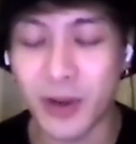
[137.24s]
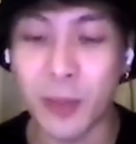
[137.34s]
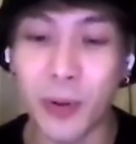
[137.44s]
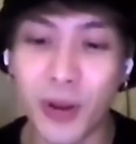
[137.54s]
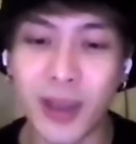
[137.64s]

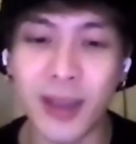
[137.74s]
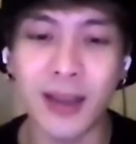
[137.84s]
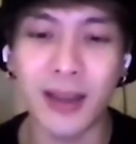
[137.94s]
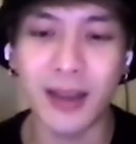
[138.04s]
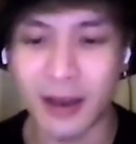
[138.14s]

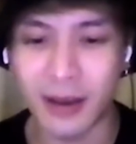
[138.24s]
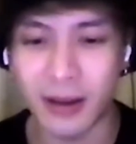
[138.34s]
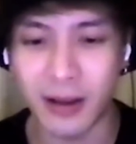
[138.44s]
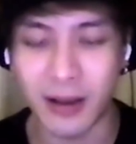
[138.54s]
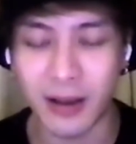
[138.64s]
Putting
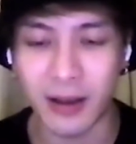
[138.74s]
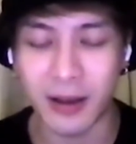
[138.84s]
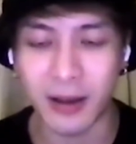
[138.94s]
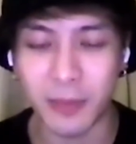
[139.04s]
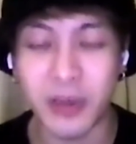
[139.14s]

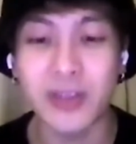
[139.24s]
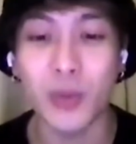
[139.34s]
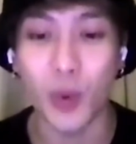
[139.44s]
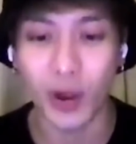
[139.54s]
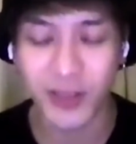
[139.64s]
a piece
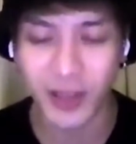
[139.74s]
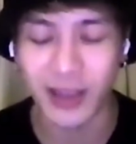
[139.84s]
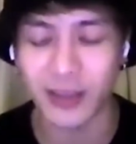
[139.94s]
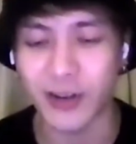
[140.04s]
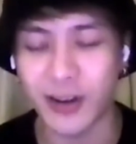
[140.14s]
of work
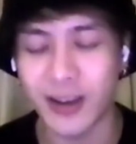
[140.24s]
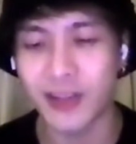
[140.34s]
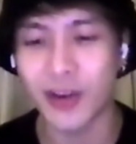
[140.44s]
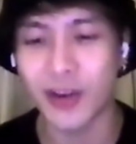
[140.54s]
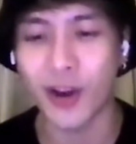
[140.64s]
together,
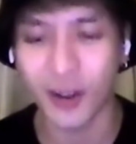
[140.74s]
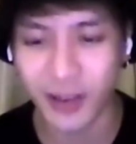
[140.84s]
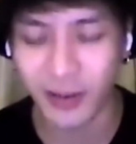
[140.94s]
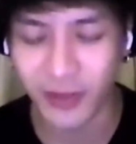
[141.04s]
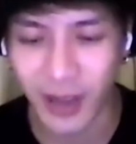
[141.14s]
there are
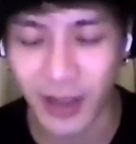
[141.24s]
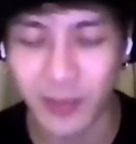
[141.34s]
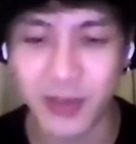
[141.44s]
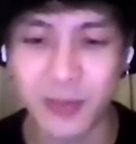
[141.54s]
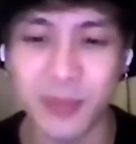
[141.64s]
tough
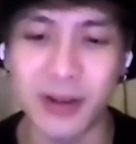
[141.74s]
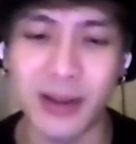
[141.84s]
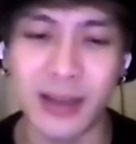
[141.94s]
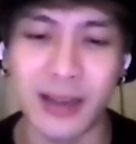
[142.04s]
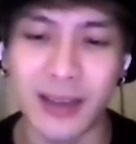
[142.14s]
times,
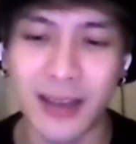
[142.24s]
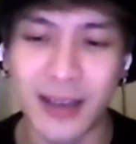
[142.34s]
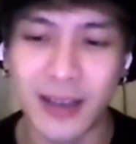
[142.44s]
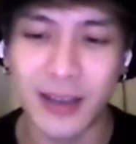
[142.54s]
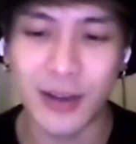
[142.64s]
but
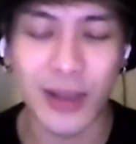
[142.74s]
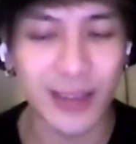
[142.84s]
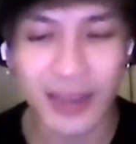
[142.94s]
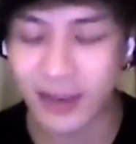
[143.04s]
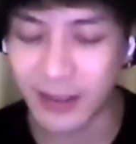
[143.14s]
at
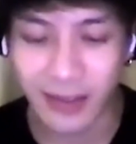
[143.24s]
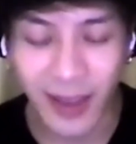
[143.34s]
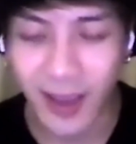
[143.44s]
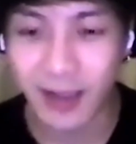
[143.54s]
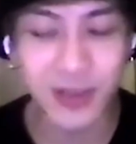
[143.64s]
the end of the
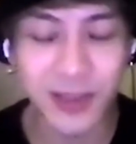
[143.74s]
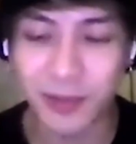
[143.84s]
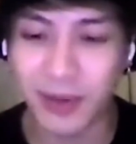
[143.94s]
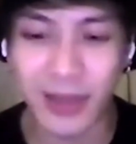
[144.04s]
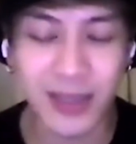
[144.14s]
day, I'm still
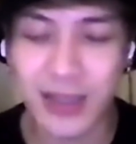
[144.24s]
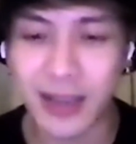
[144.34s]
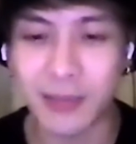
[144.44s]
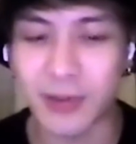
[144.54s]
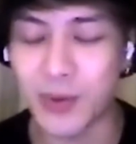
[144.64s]
blessed that
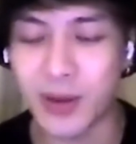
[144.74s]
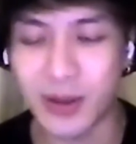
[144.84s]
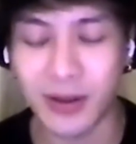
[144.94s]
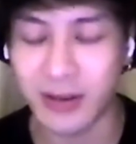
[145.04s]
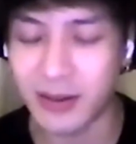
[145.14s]
I'm
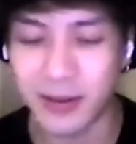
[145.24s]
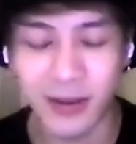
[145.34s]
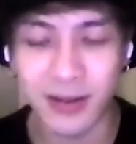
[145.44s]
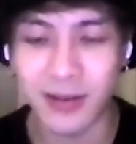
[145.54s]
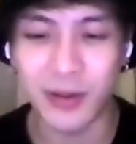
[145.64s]
doing
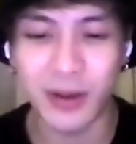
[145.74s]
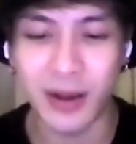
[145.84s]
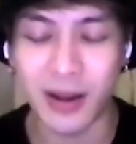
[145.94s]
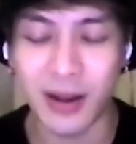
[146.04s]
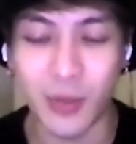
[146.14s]

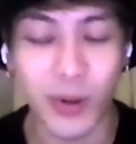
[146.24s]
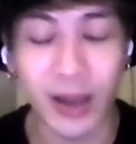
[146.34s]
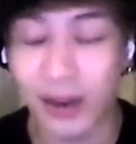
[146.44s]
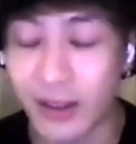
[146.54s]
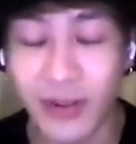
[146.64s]
what
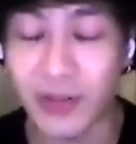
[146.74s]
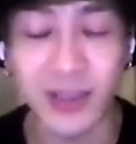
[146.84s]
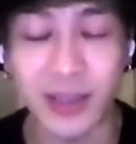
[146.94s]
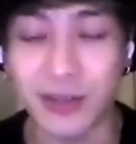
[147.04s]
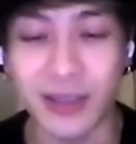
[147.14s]
I love every
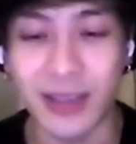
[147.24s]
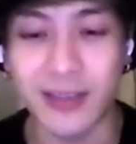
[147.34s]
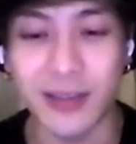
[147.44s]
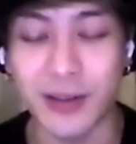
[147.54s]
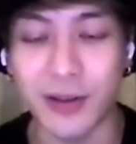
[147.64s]
single day.
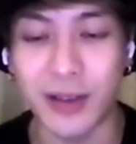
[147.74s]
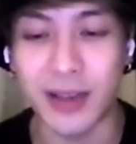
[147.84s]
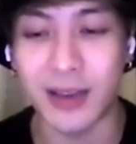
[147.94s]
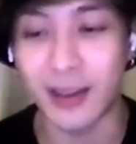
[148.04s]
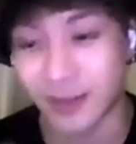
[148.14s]
So,
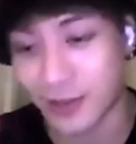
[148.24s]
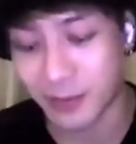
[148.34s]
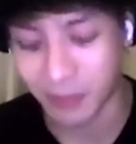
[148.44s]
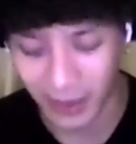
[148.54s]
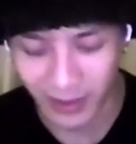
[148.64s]
and also
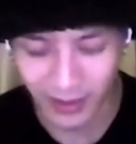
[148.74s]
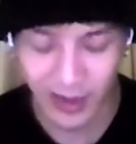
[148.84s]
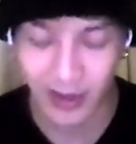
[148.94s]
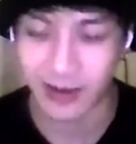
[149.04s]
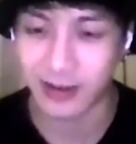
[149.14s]
I'm blessed
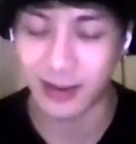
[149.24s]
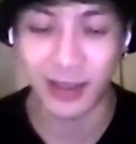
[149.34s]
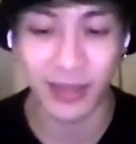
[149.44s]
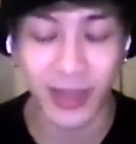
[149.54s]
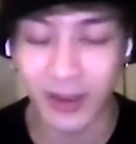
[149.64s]
that
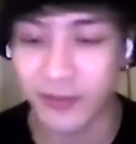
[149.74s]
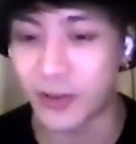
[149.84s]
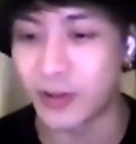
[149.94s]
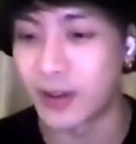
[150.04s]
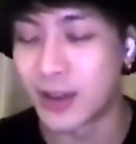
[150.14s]
and
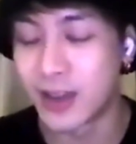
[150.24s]
thankful